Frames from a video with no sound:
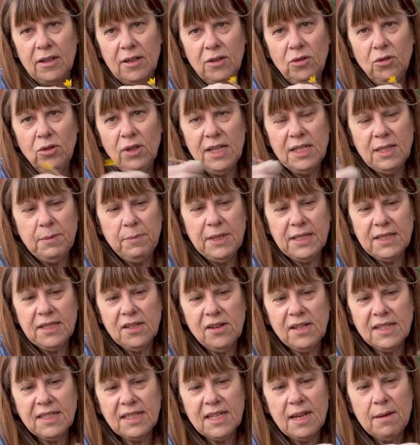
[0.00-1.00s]
All these bits that
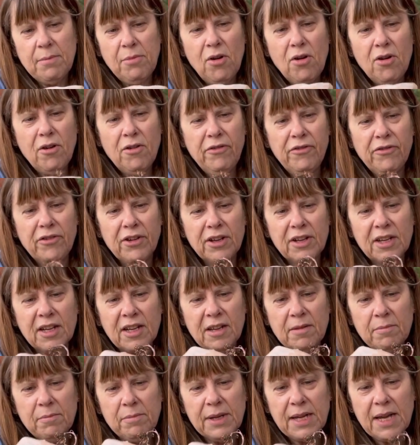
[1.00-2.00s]
I snap off
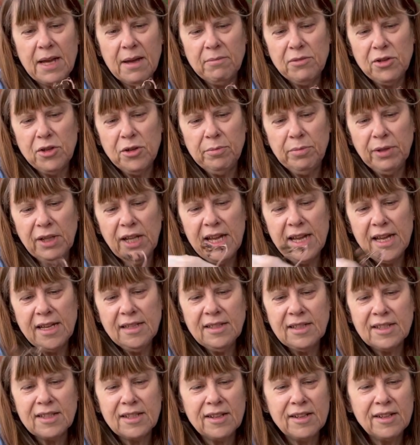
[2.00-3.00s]
can become new
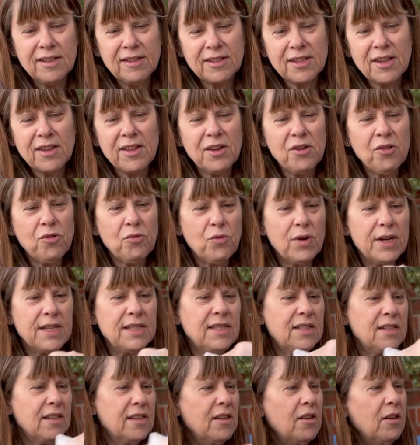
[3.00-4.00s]
plants, so they're not
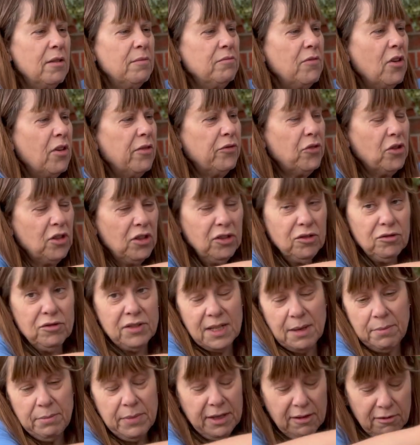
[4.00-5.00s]
wasted. I've got a little
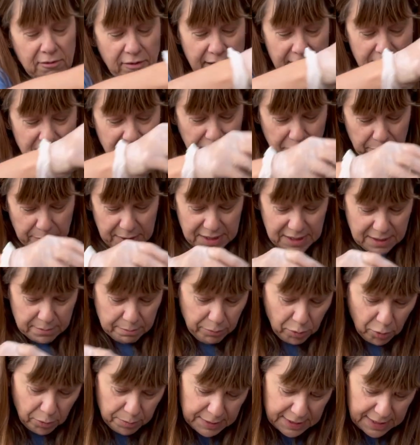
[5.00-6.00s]
dumping ground of bits and
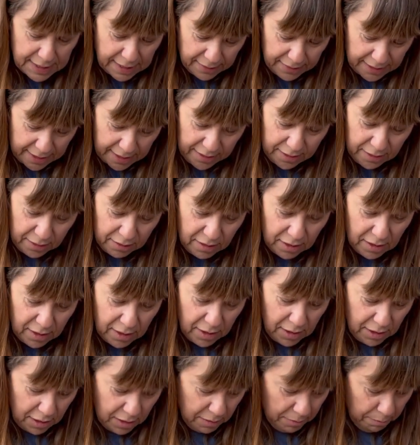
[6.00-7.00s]
bobs down there that
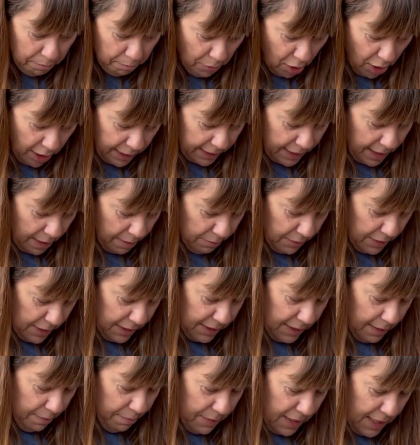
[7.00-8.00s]
might come to
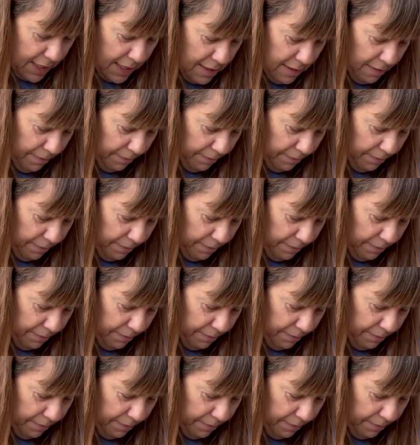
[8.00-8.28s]
something